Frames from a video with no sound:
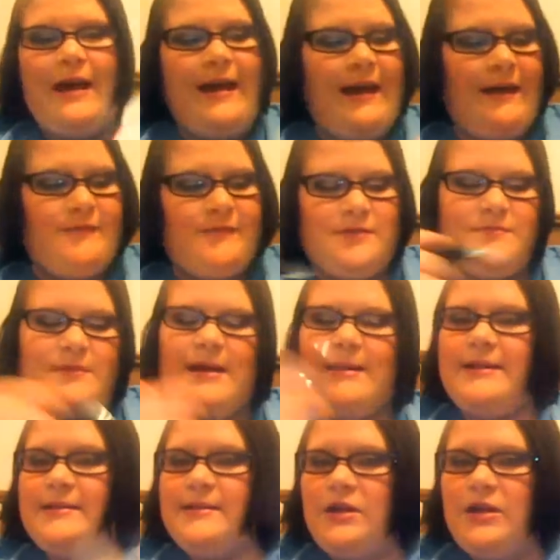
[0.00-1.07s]
I have some
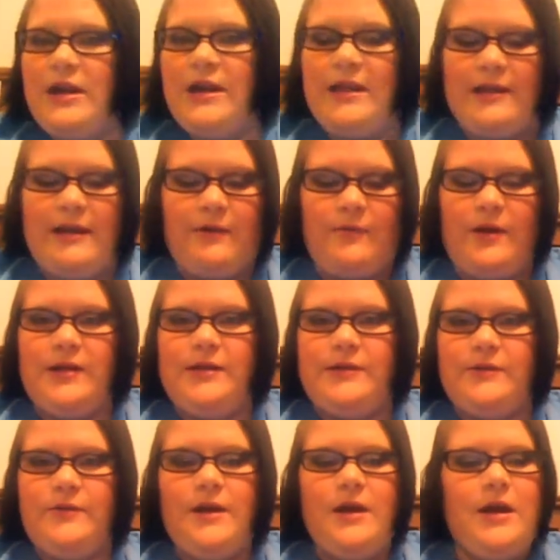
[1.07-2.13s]
ideas already that I want to
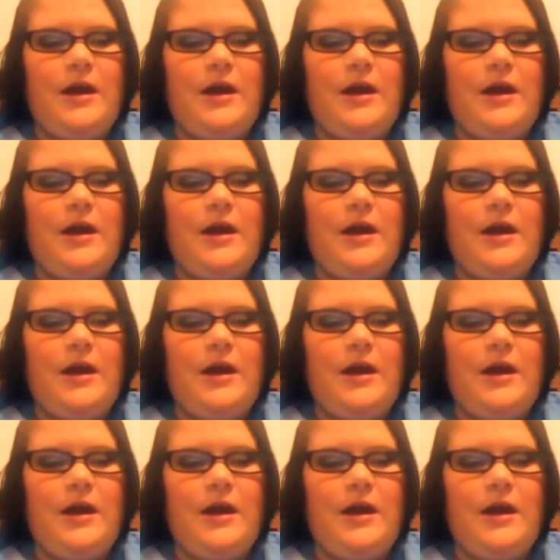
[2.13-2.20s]
do.